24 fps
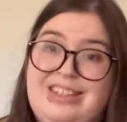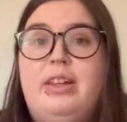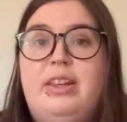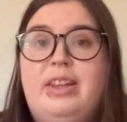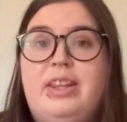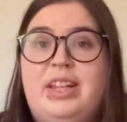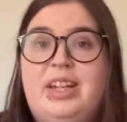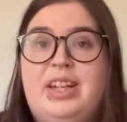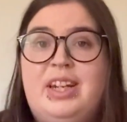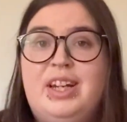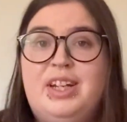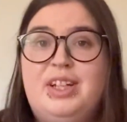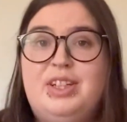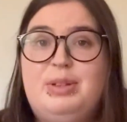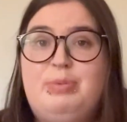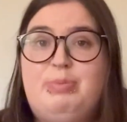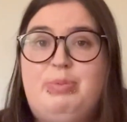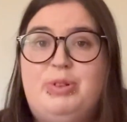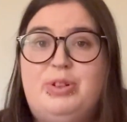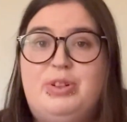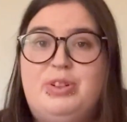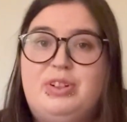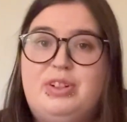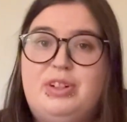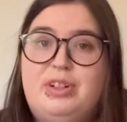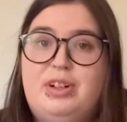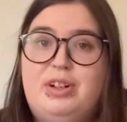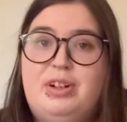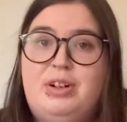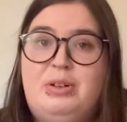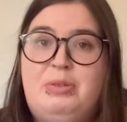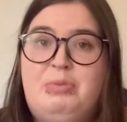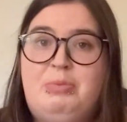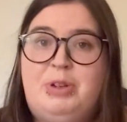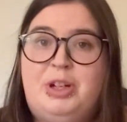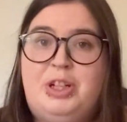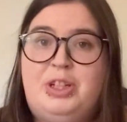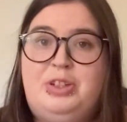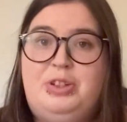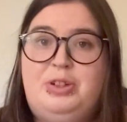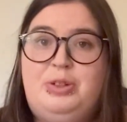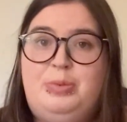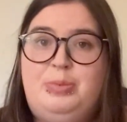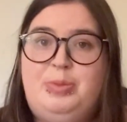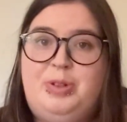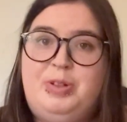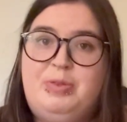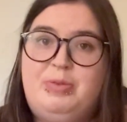The next book on my
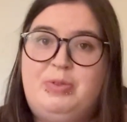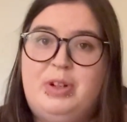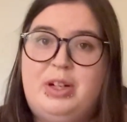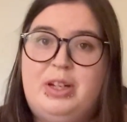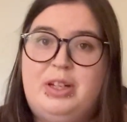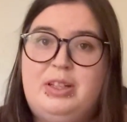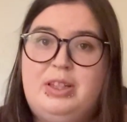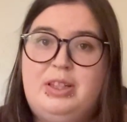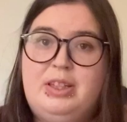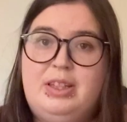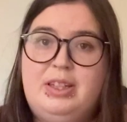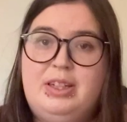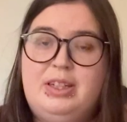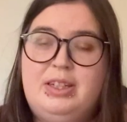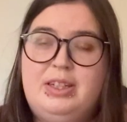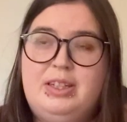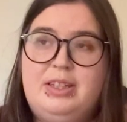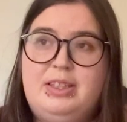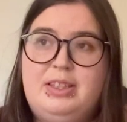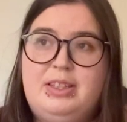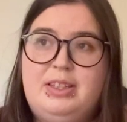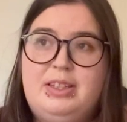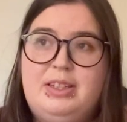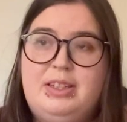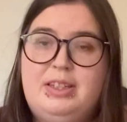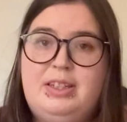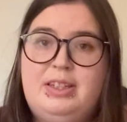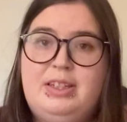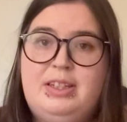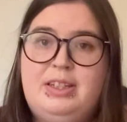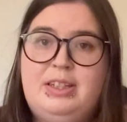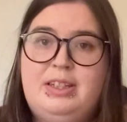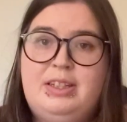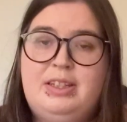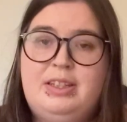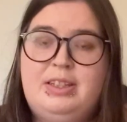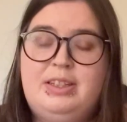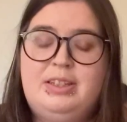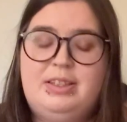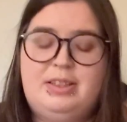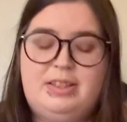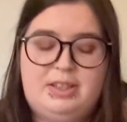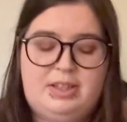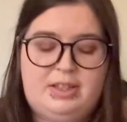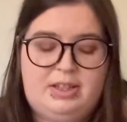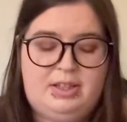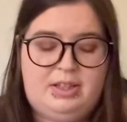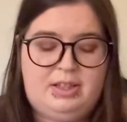to be read list
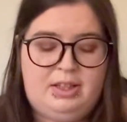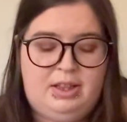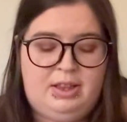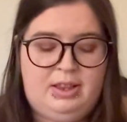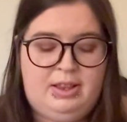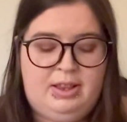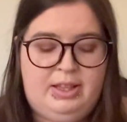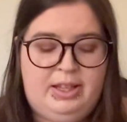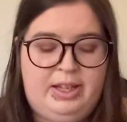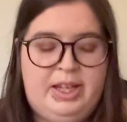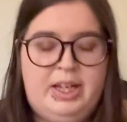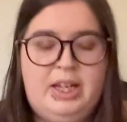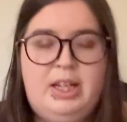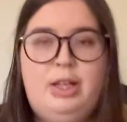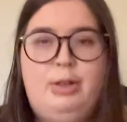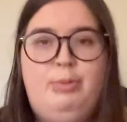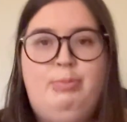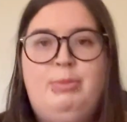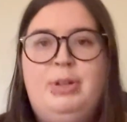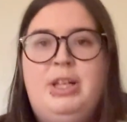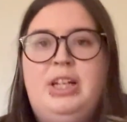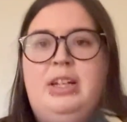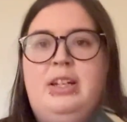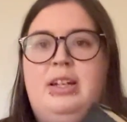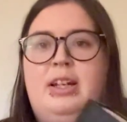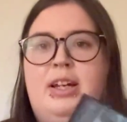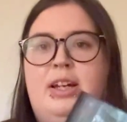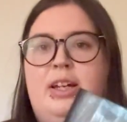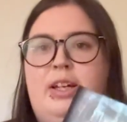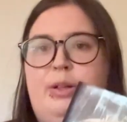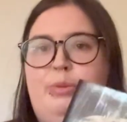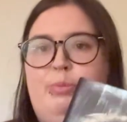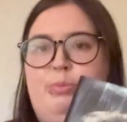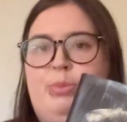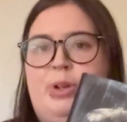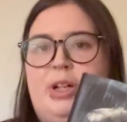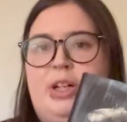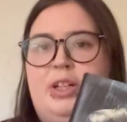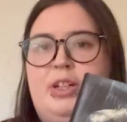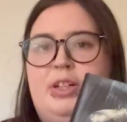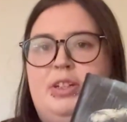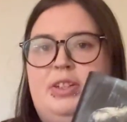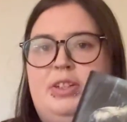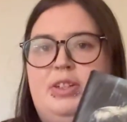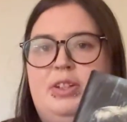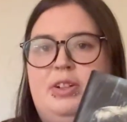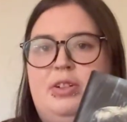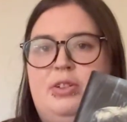is Lady Midnight by
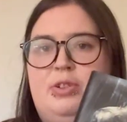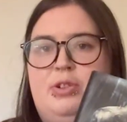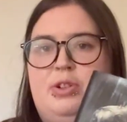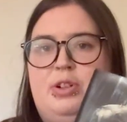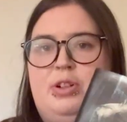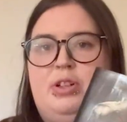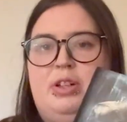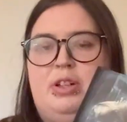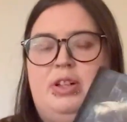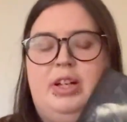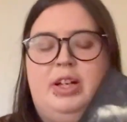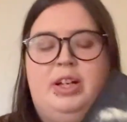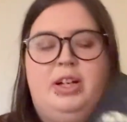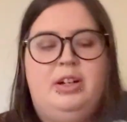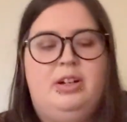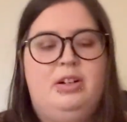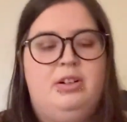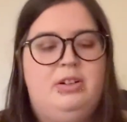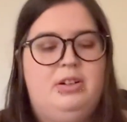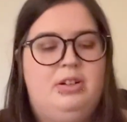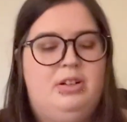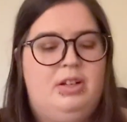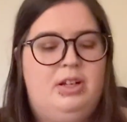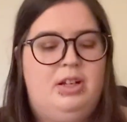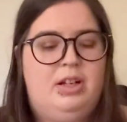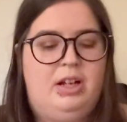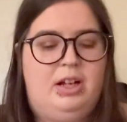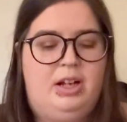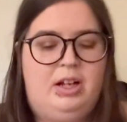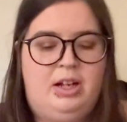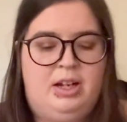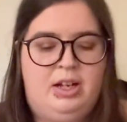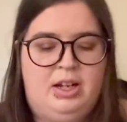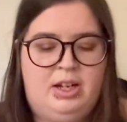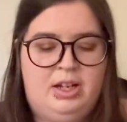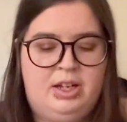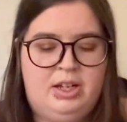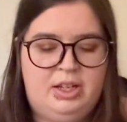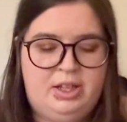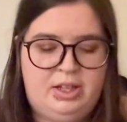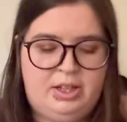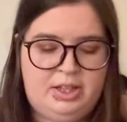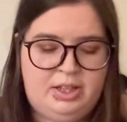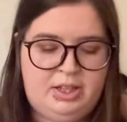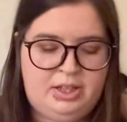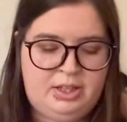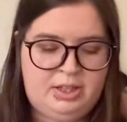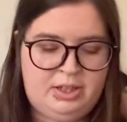Cassandra Clare.
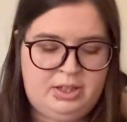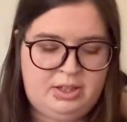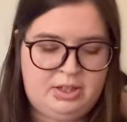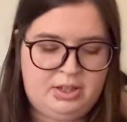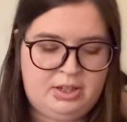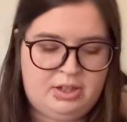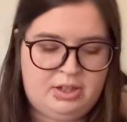I